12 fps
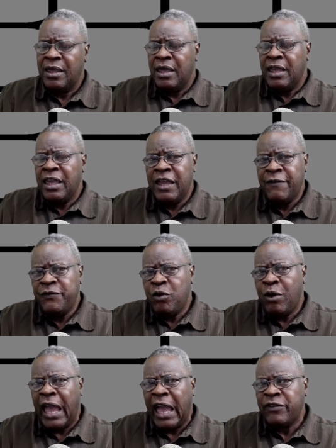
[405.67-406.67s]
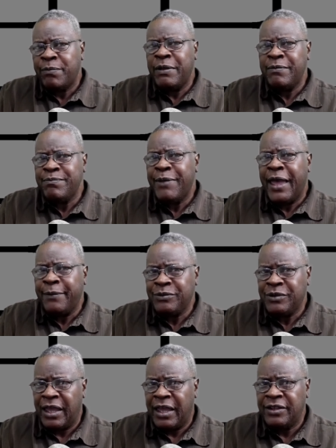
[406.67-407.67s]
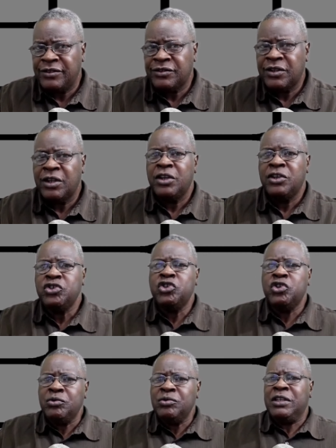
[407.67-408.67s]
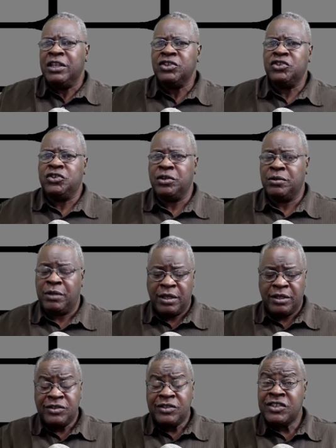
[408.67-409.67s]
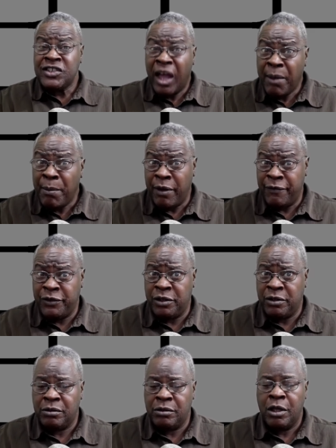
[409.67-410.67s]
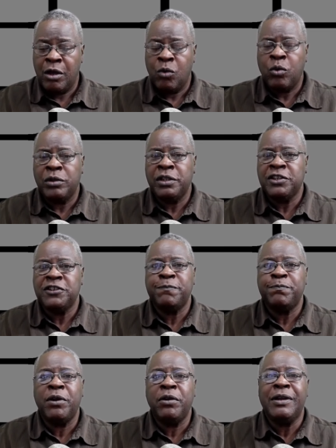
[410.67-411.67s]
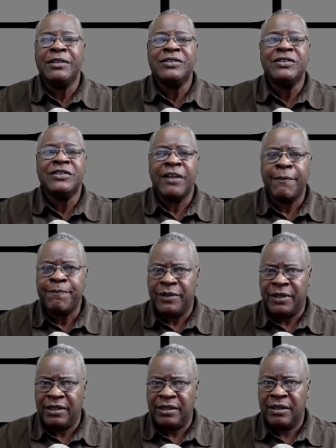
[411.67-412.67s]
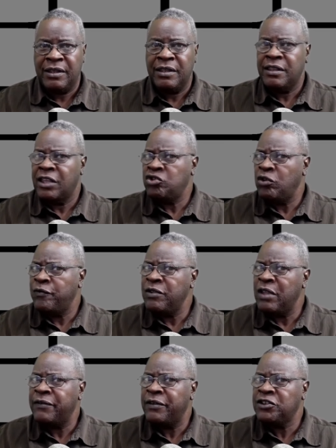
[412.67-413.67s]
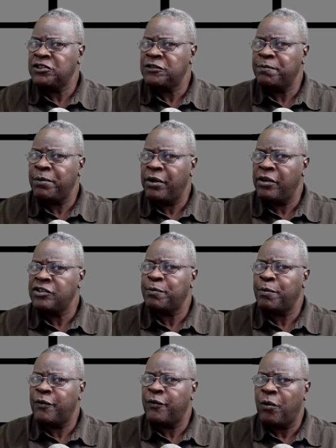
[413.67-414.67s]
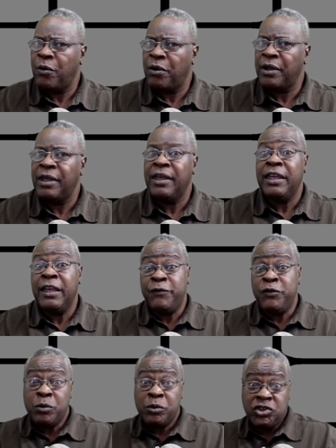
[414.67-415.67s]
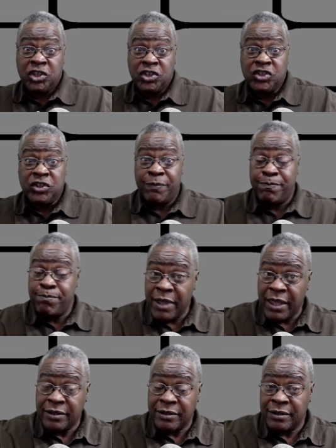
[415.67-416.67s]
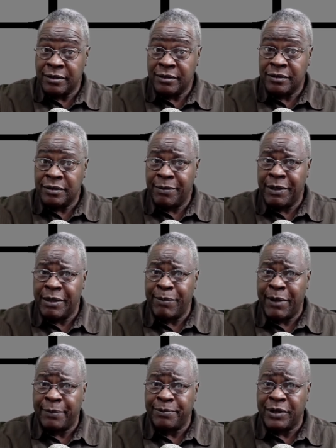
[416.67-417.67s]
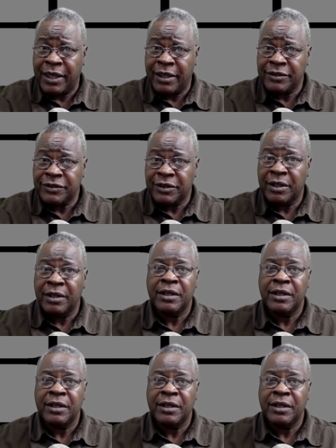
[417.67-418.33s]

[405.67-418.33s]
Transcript: If you haven't been baptized, you need to. Some of you will experience something that you've never experienced before if you would just submit to being baptized.